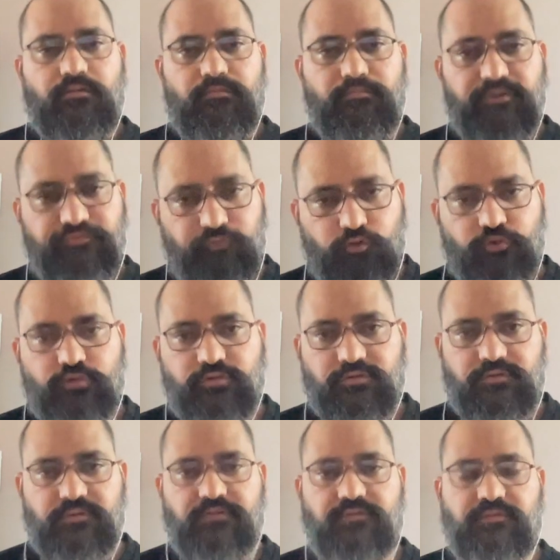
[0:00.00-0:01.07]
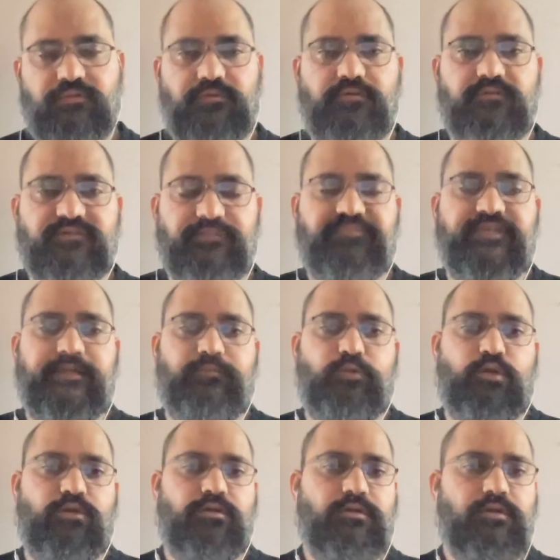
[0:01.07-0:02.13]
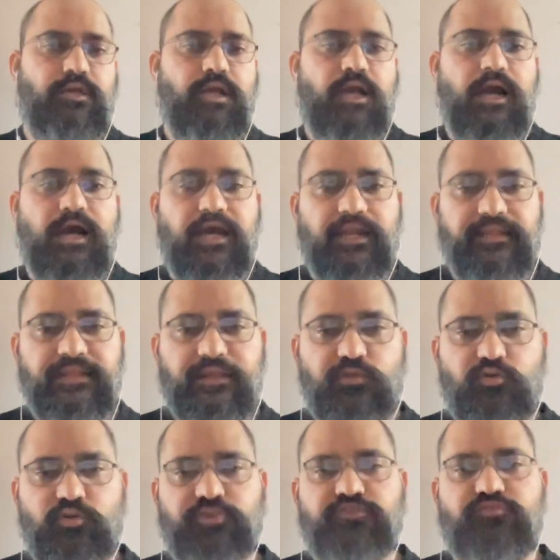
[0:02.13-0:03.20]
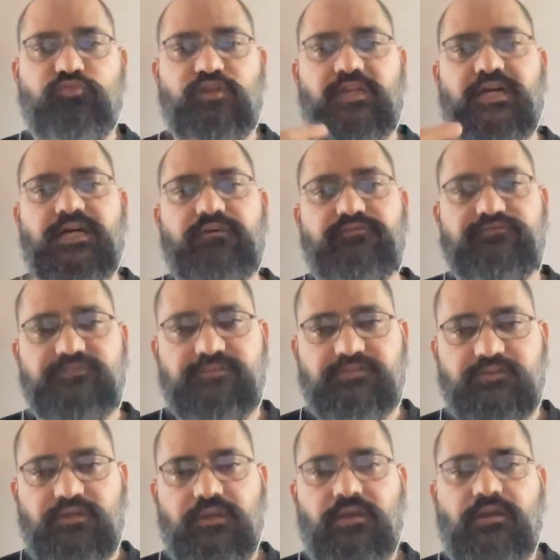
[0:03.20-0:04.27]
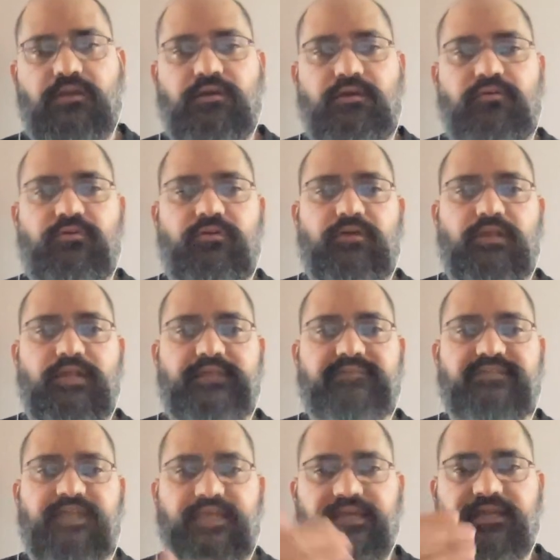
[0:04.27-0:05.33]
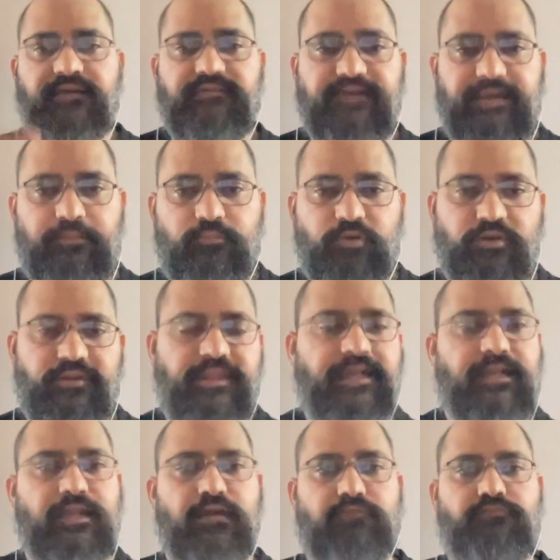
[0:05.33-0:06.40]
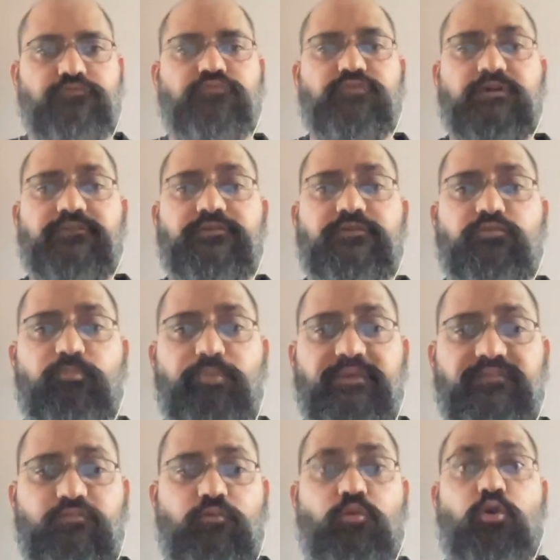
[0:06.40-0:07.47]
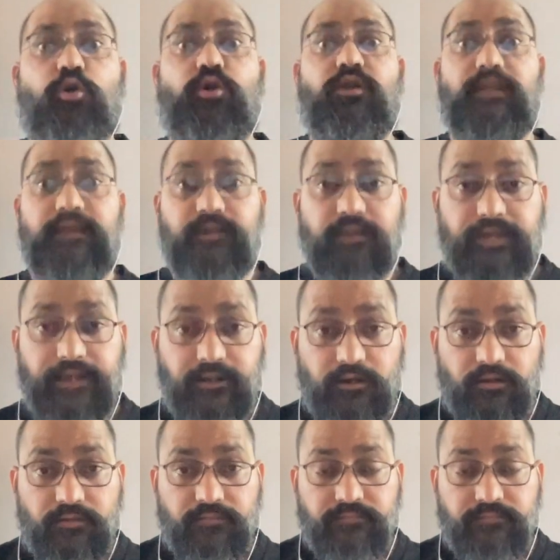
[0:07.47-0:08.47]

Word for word: before september are they going to announce let's say in november that now 2000 rupees no longer legal tender